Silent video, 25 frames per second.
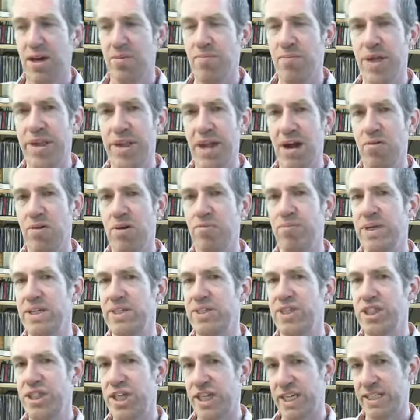But that would be
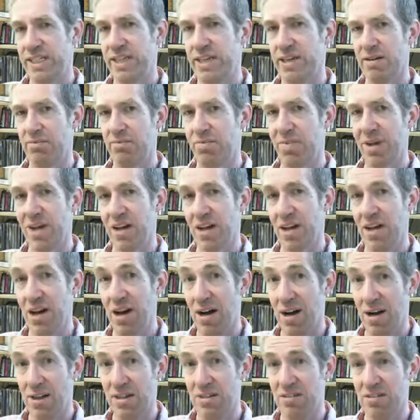cheating,
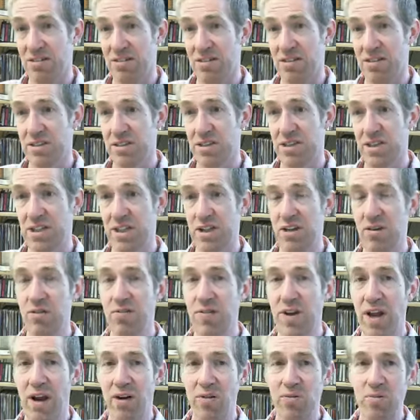because you've
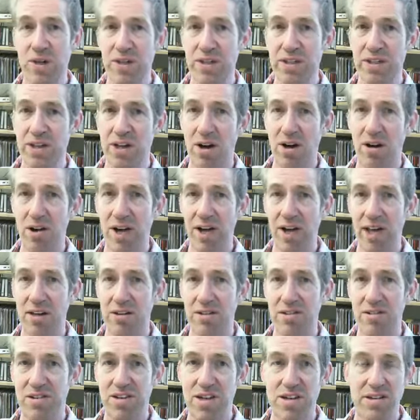known what a dog
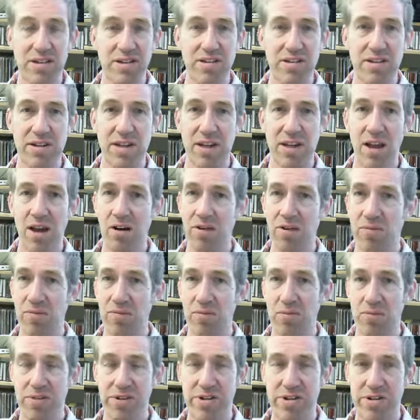is since
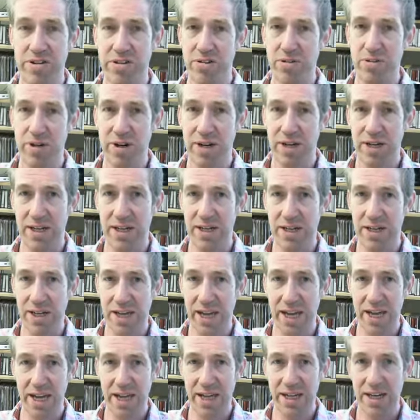you were a little
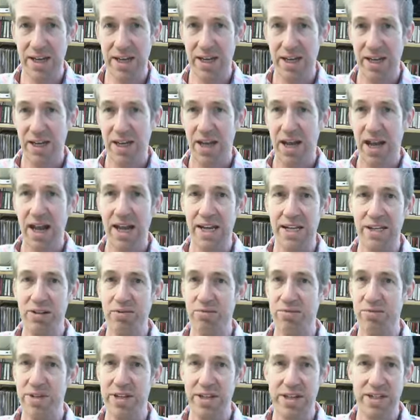kid, and
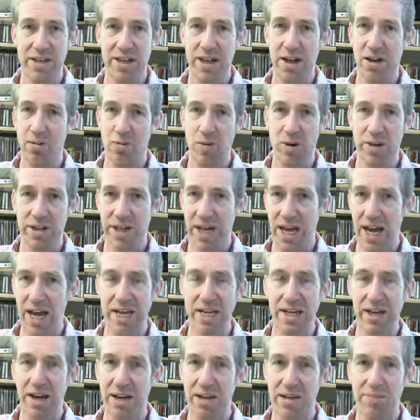you didn't know what
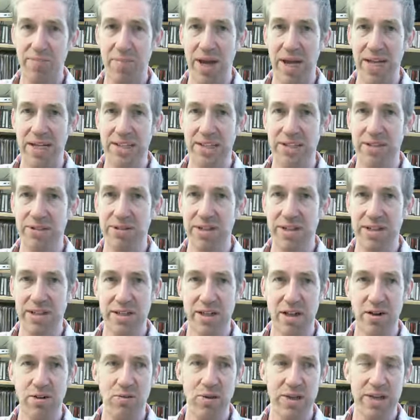canine meant. You didn't
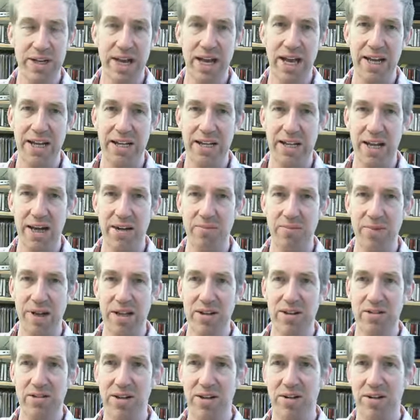know what Canidae
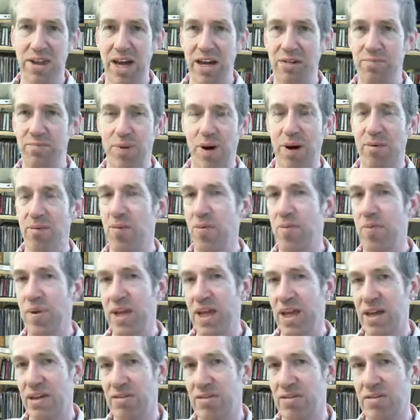meant. So that
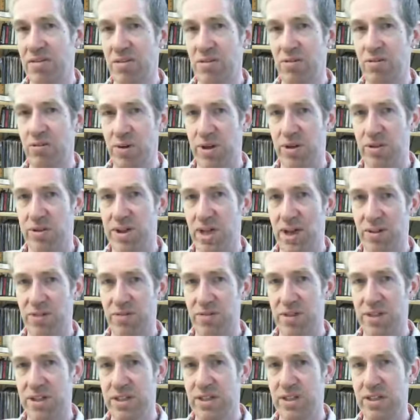probably isn't the real
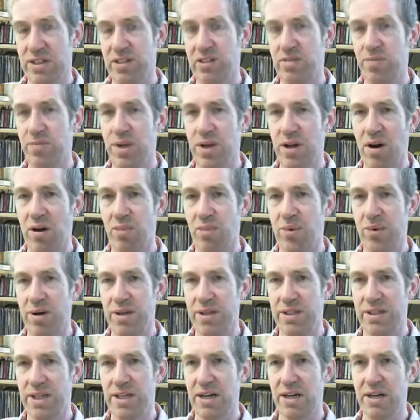definition you've been
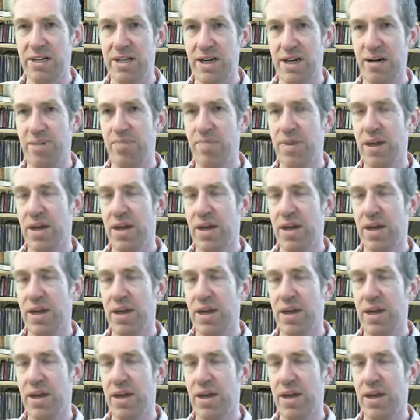operating under.